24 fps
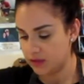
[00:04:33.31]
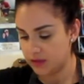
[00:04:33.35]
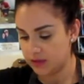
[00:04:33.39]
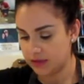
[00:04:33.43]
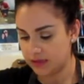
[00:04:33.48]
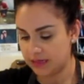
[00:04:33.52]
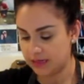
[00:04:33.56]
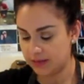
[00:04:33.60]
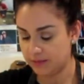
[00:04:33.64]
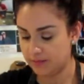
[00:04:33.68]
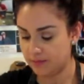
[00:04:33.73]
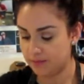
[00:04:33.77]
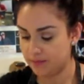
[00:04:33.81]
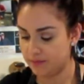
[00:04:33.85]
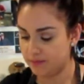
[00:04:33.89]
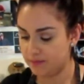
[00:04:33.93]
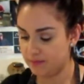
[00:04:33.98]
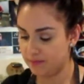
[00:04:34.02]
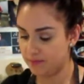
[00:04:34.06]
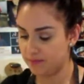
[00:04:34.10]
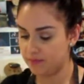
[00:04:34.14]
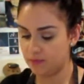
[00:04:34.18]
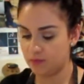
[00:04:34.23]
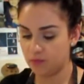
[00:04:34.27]
Alright,
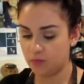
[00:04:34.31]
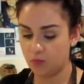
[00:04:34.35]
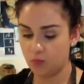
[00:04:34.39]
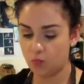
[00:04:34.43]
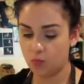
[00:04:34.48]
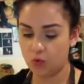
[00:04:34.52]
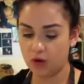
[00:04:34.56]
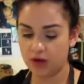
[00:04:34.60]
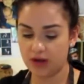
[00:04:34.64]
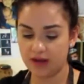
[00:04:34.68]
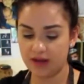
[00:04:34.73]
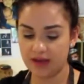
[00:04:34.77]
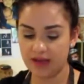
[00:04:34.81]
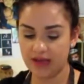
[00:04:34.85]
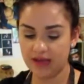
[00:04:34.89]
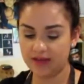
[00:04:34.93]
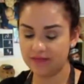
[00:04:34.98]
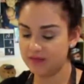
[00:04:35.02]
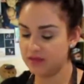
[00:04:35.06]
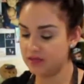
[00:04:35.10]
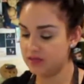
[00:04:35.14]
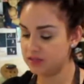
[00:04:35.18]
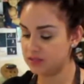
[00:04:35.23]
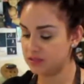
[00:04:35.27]
what I
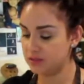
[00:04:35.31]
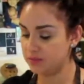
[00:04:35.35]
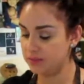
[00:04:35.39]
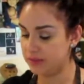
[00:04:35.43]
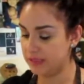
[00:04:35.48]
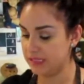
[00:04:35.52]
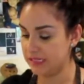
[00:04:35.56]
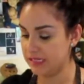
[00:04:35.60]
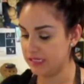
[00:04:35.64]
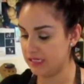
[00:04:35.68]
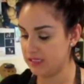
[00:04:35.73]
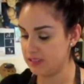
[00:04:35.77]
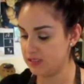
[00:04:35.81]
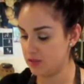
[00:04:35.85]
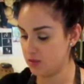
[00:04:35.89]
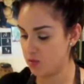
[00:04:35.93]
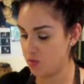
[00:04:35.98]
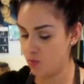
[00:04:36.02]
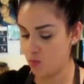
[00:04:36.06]
have here is a plate